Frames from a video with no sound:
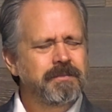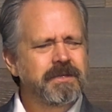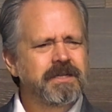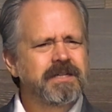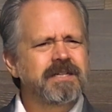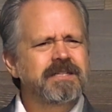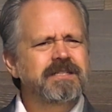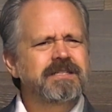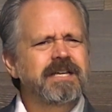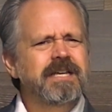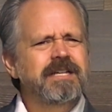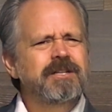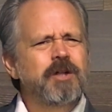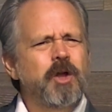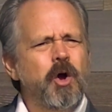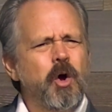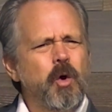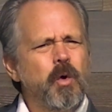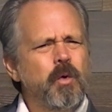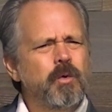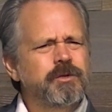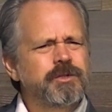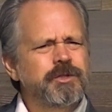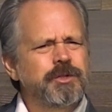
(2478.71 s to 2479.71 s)
because they
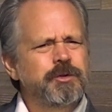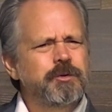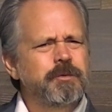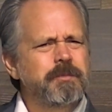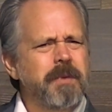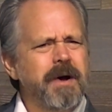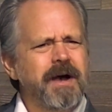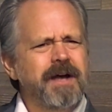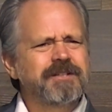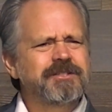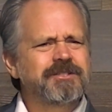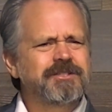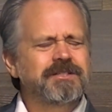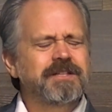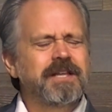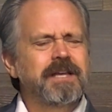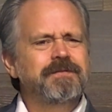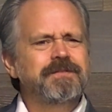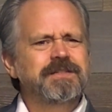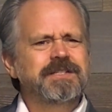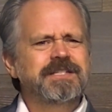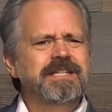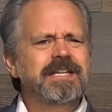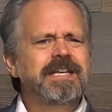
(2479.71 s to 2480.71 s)
know too much,
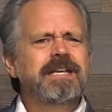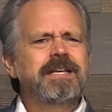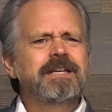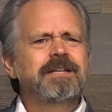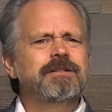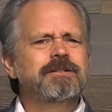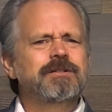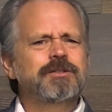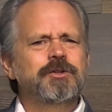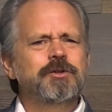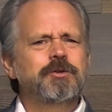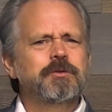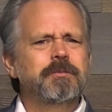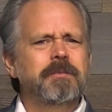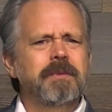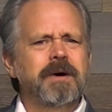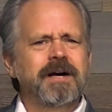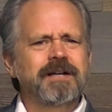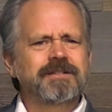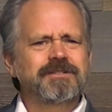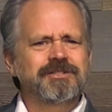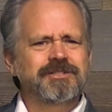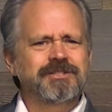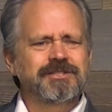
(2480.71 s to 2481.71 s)
they've seen too
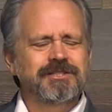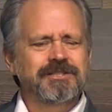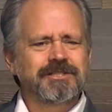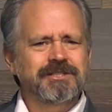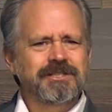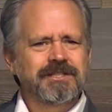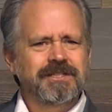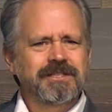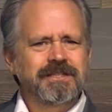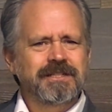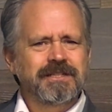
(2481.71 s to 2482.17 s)
much,